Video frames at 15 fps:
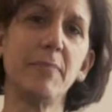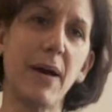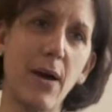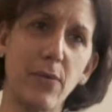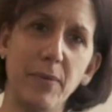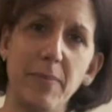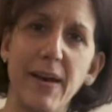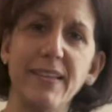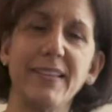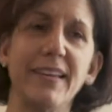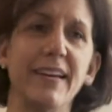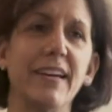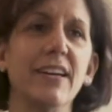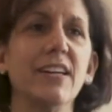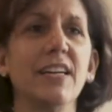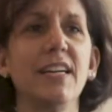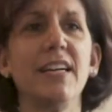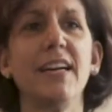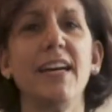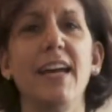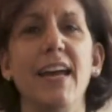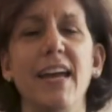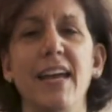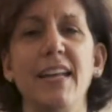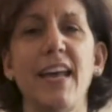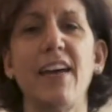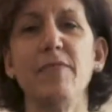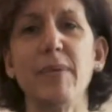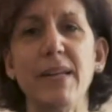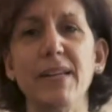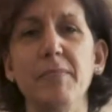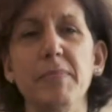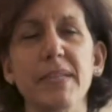powered by LAER, and I've been in